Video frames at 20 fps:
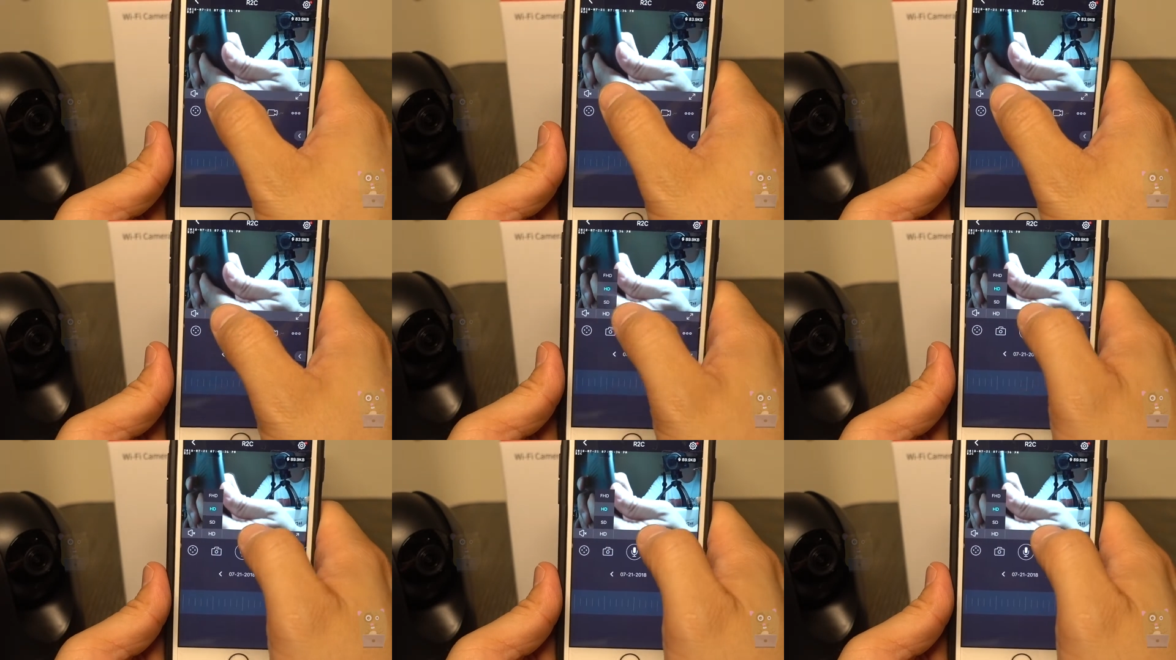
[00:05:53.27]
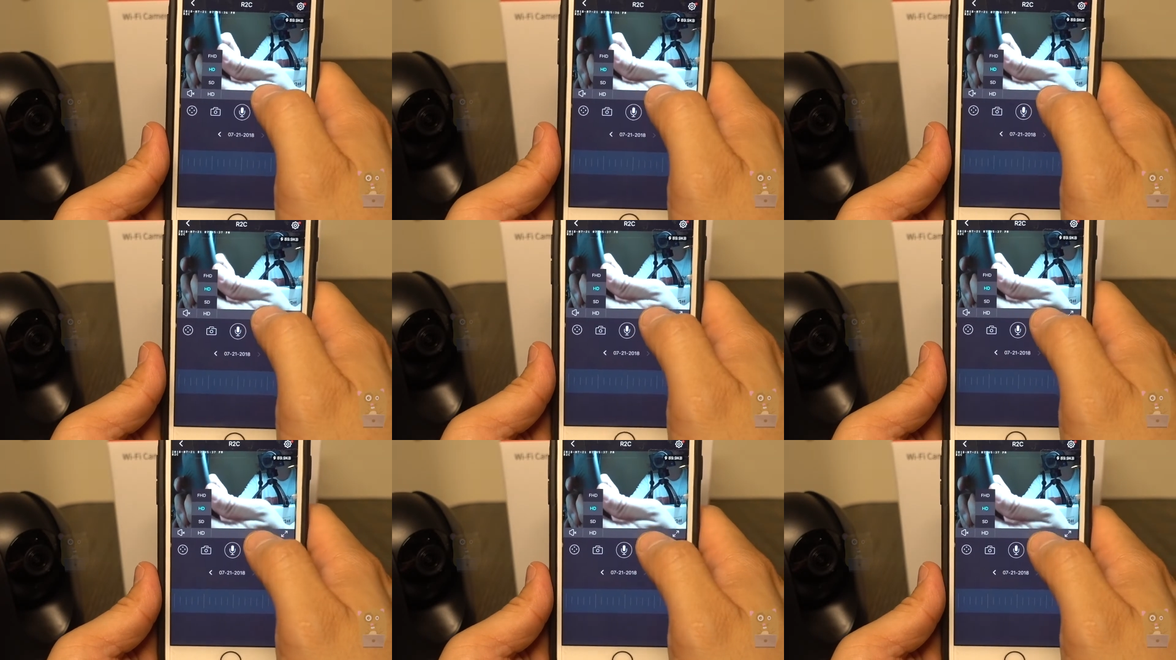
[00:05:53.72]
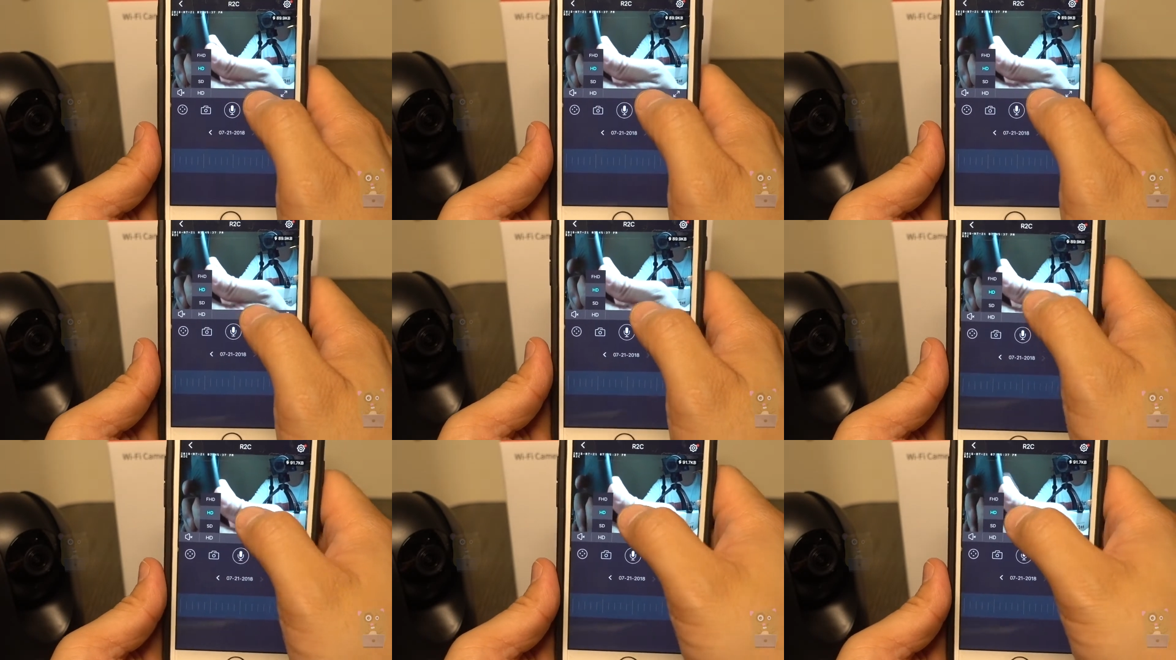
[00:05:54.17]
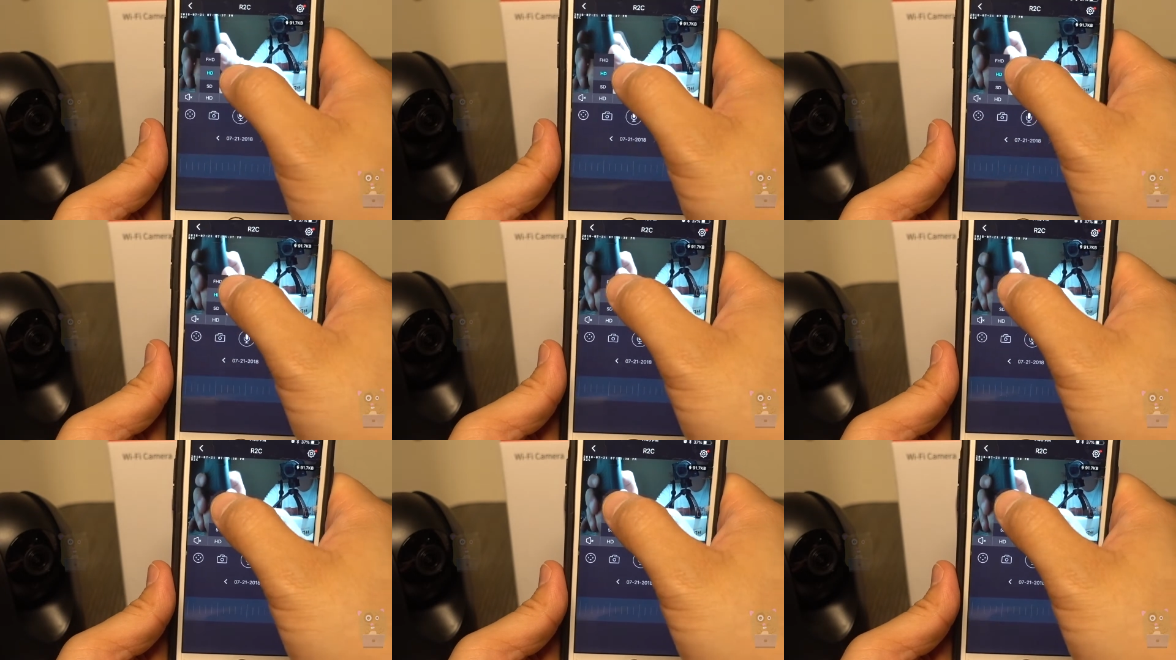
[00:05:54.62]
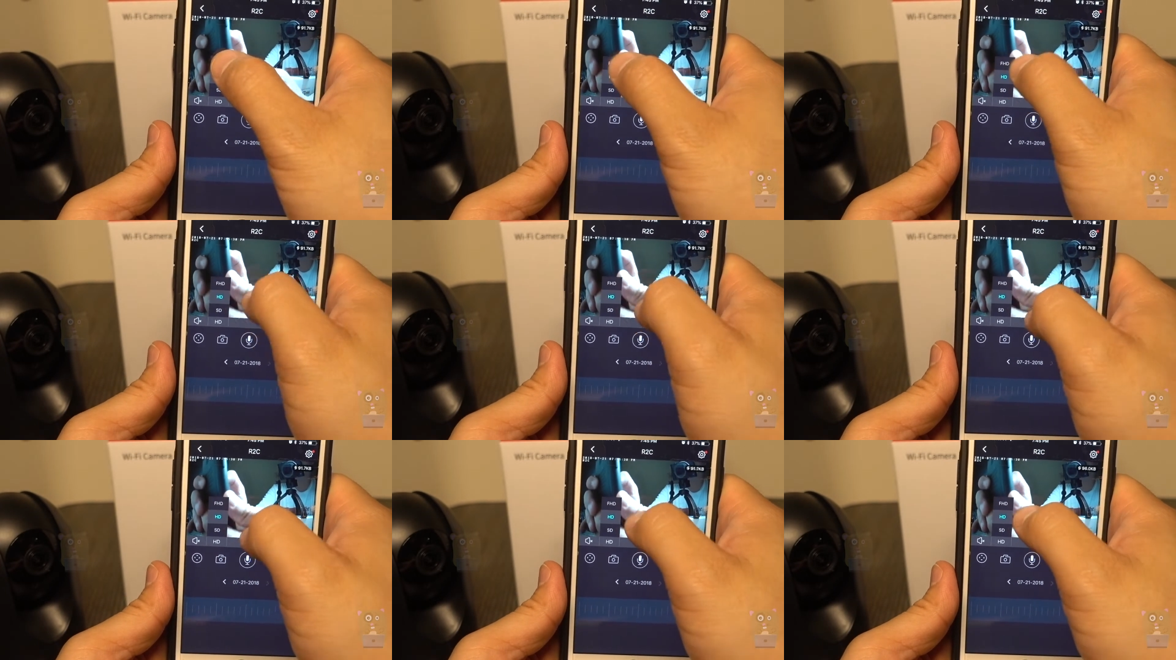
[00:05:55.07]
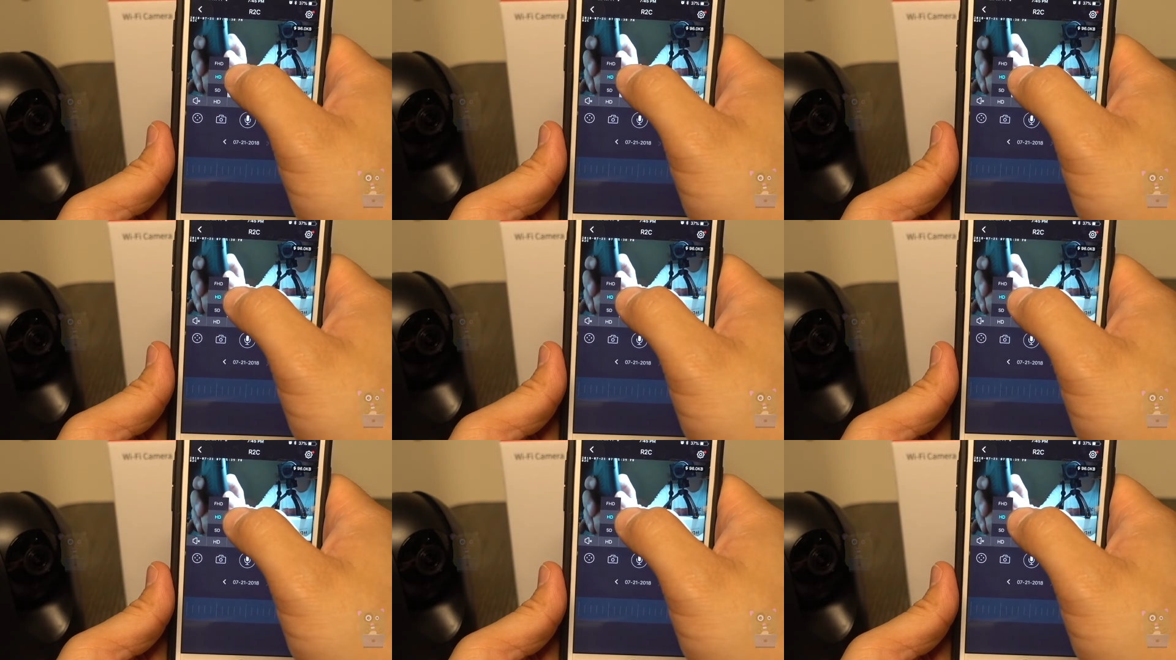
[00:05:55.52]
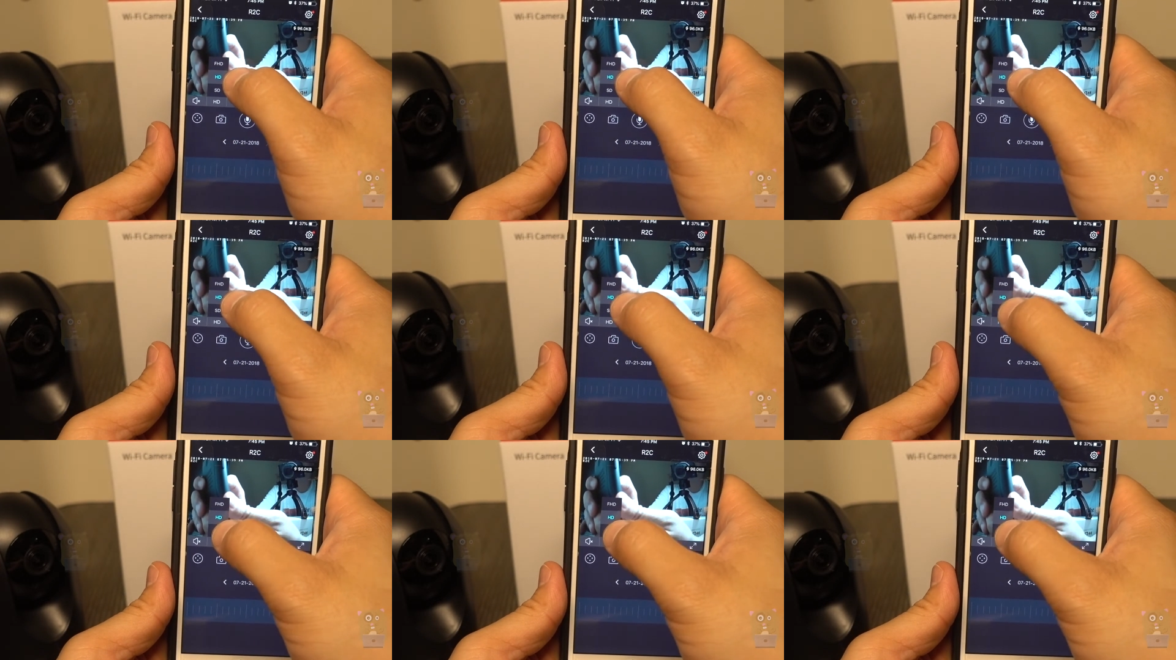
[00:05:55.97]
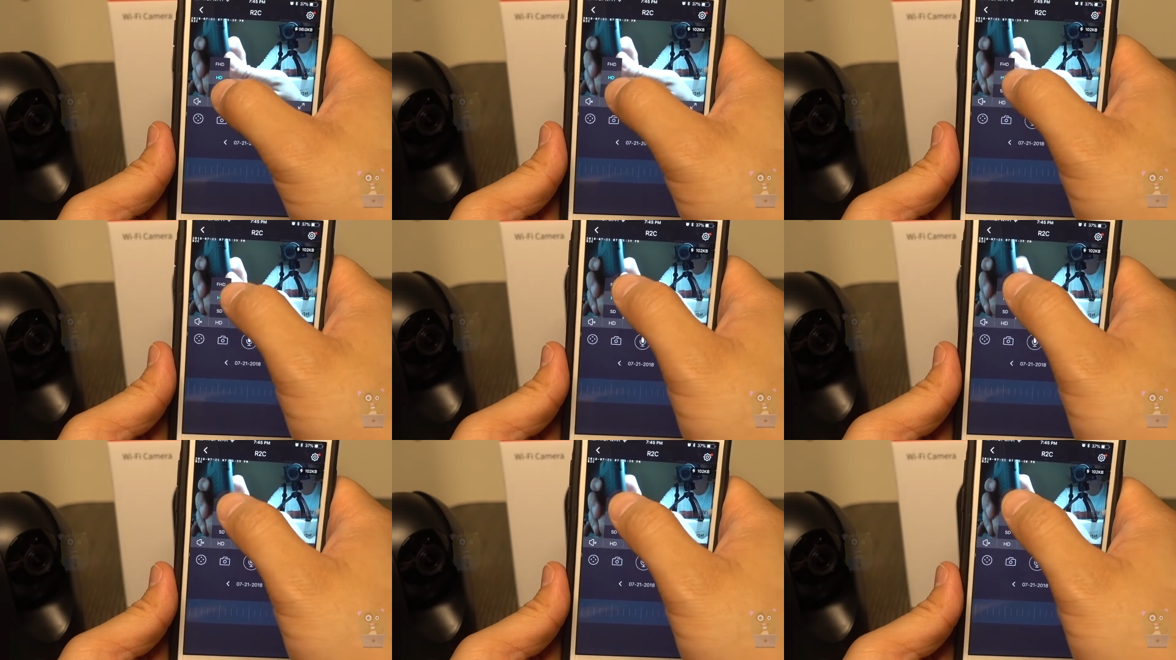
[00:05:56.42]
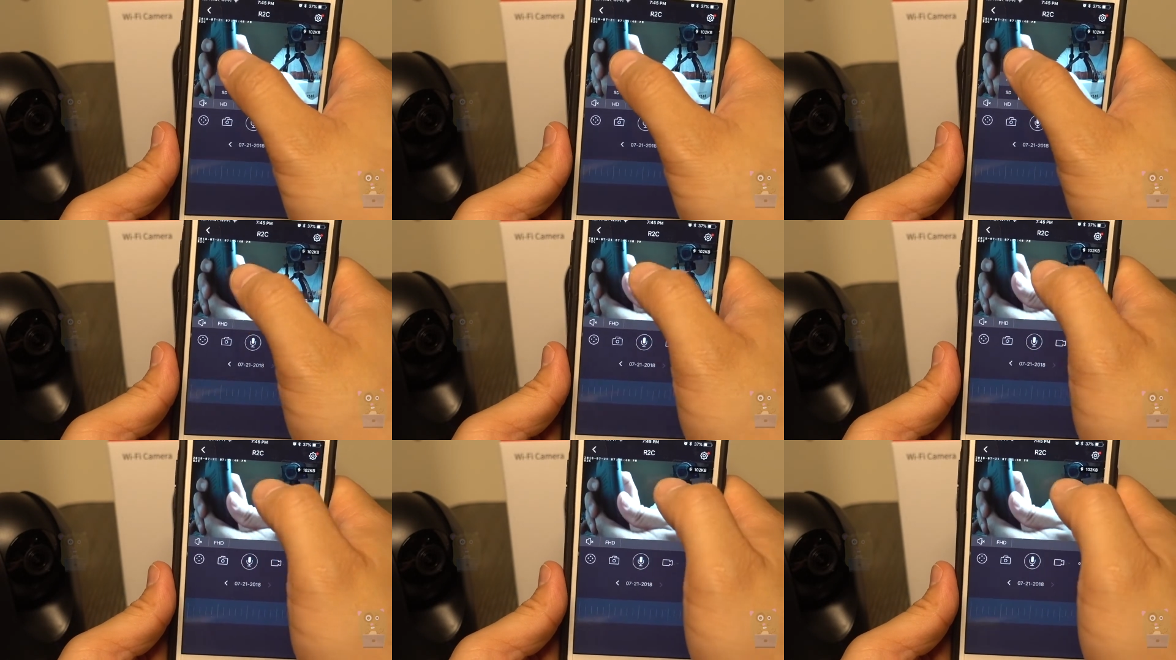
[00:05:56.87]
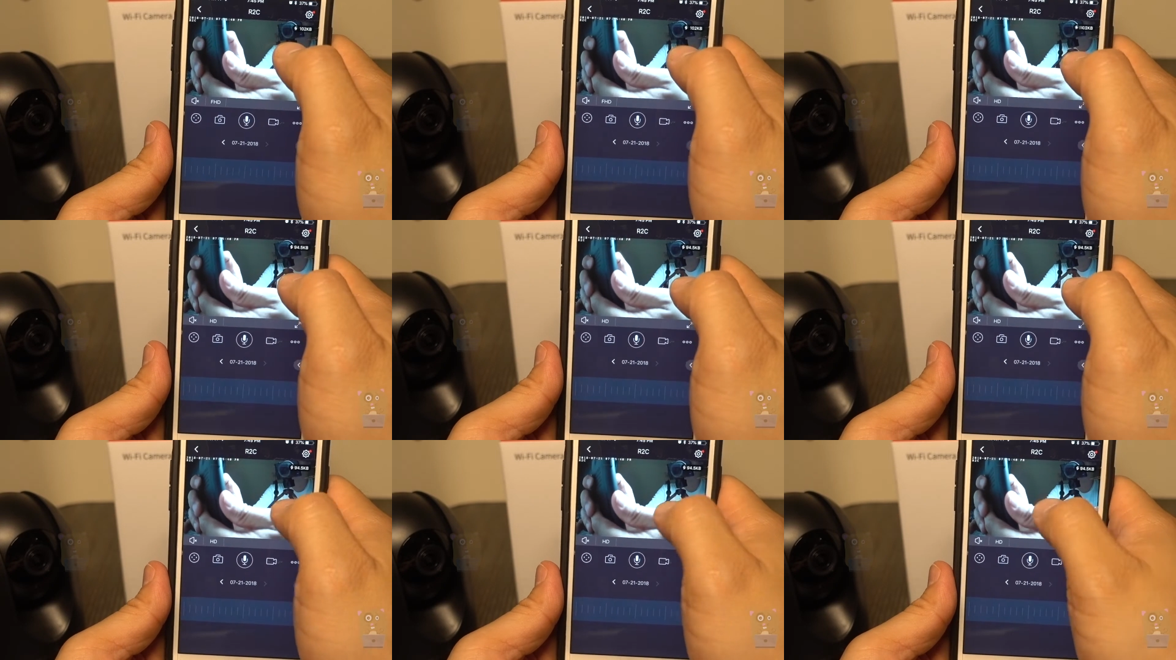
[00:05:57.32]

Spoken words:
No face is visible, so there are no lips to read.